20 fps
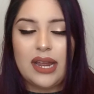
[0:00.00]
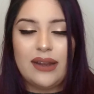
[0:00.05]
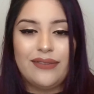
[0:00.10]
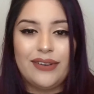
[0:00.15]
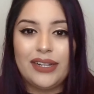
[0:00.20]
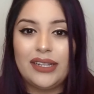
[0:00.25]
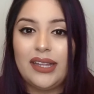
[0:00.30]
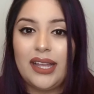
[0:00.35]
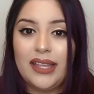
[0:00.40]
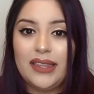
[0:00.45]

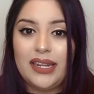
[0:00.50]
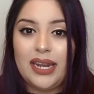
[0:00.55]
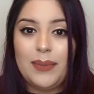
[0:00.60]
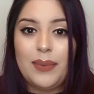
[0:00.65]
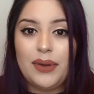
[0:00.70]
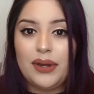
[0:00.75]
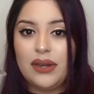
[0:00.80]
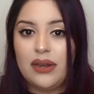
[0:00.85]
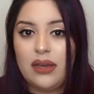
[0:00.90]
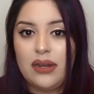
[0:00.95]
Every client that I
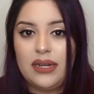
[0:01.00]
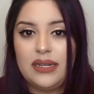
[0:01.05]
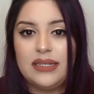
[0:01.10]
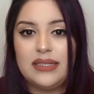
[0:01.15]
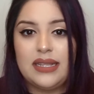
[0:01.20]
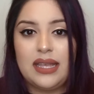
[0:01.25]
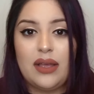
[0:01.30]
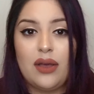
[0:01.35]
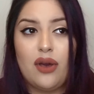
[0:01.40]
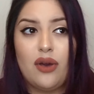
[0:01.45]
put it on
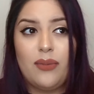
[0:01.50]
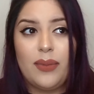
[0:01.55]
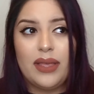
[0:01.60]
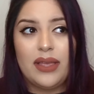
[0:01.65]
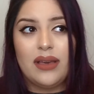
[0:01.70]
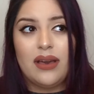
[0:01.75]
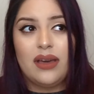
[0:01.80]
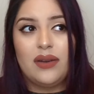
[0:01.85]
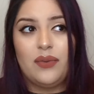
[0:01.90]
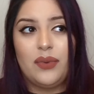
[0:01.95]
is like, oh
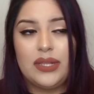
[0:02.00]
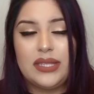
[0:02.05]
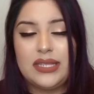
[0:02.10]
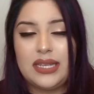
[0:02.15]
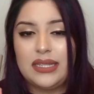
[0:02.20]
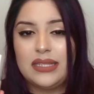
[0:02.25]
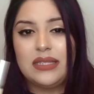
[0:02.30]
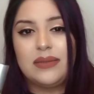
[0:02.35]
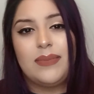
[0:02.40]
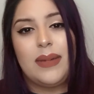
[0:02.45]
my god, what's
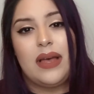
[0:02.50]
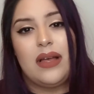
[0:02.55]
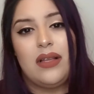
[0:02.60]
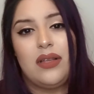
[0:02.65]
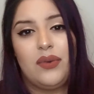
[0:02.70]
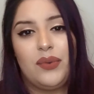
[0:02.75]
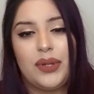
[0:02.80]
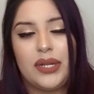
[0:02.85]
that smell?